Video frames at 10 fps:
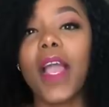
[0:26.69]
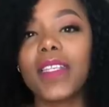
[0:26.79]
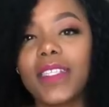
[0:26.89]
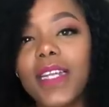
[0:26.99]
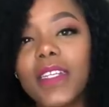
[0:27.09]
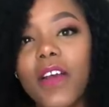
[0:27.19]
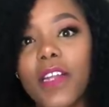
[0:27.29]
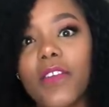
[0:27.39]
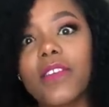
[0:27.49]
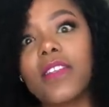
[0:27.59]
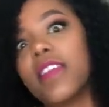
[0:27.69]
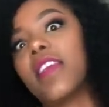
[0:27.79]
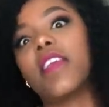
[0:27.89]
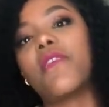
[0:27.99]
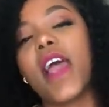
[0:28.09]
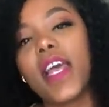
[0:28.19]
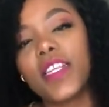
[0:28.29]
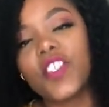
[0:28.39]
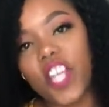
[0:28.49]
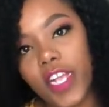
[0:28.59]
I sat down and I was thinking, if I had
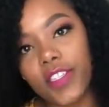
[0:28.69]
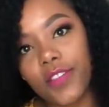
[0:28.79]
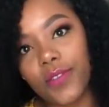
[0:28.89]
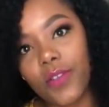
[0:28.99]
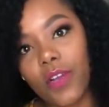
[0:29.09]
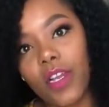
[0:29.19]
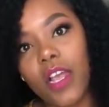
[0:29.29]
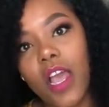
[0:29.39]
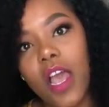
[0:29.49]
a chance to talk